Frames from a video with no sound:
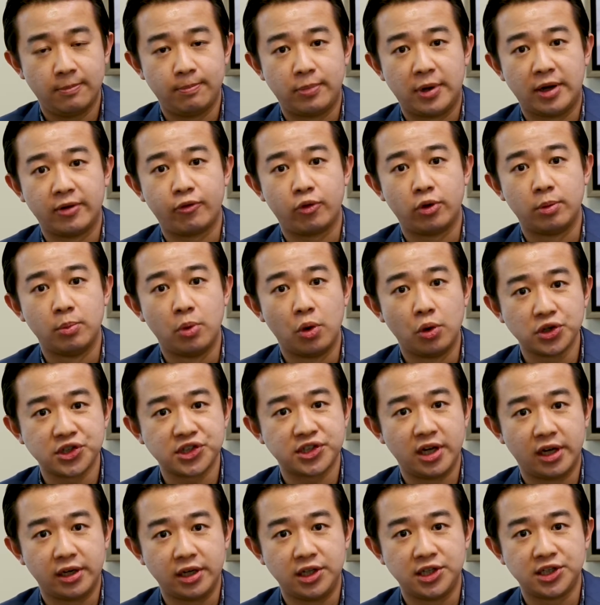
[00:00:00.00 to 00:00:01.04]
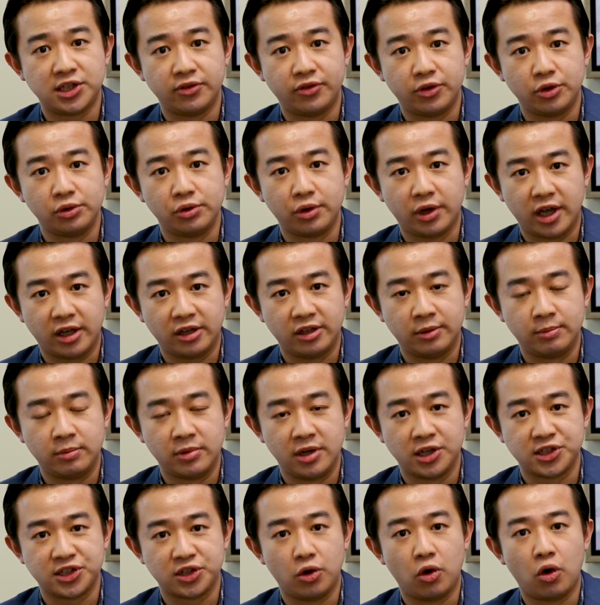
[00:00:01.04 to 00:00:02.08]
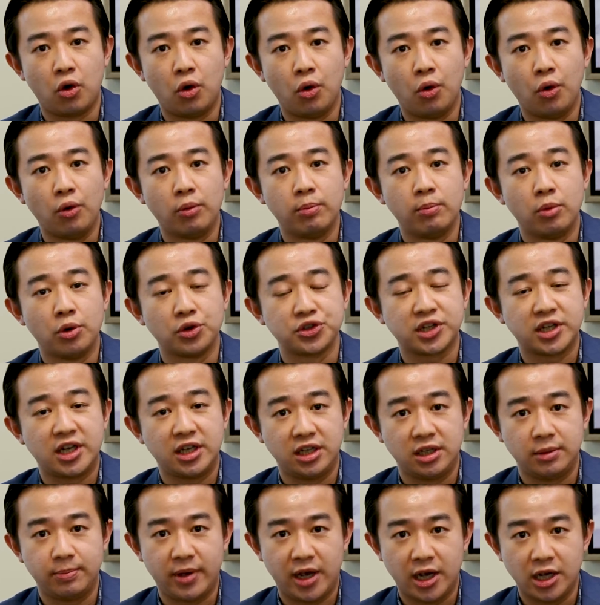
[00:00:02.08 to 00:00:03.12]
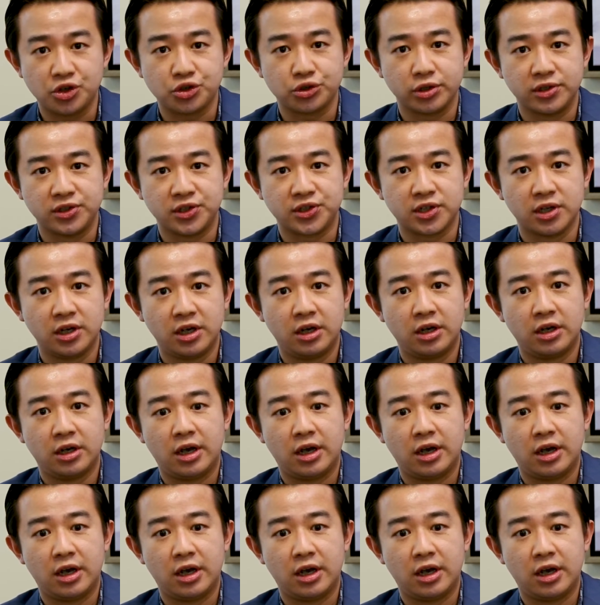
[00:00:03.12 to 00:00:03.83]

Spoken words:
But for most studies, if you look at them as a whole, most kidney patients,